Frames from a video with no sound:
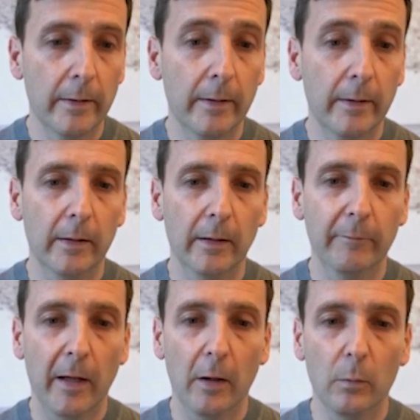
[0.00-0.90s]
If it
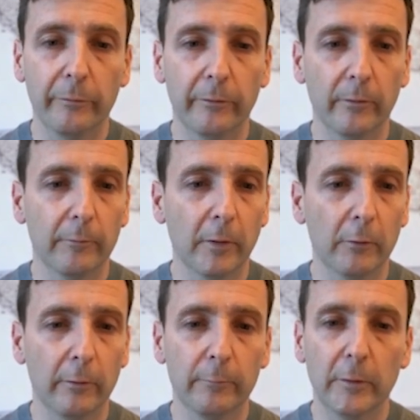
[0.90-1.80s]
helps, go to the
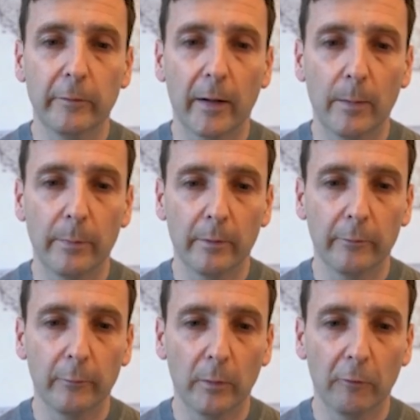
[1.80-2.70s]
View tab and
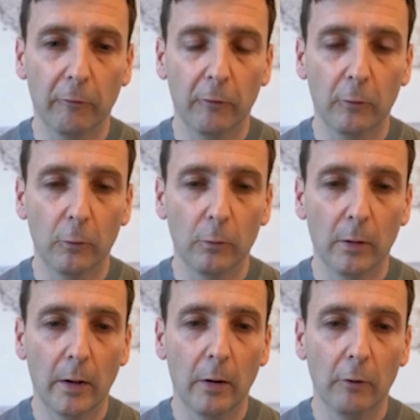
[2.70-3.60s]
switch to
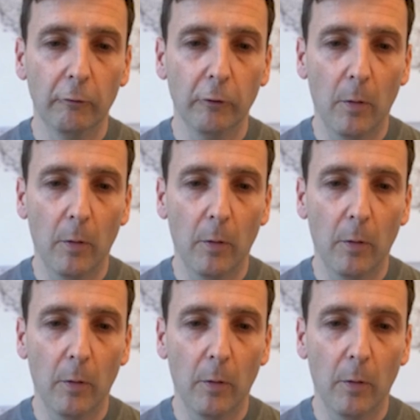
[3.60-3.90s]
Top.